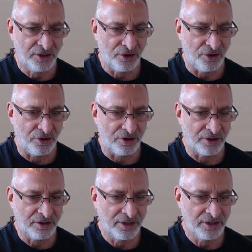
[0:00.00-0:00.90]

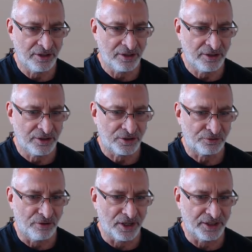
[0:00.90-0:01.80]
or
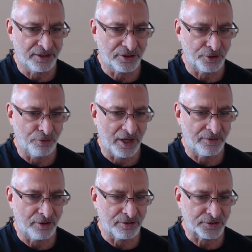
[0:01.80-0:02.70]
running, the wave
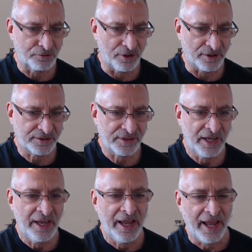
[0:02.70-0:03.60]
always works.
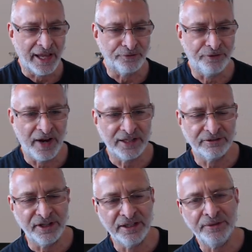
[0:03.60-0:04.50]
And
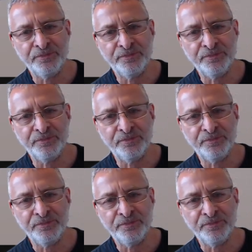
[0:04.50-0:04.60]
finally,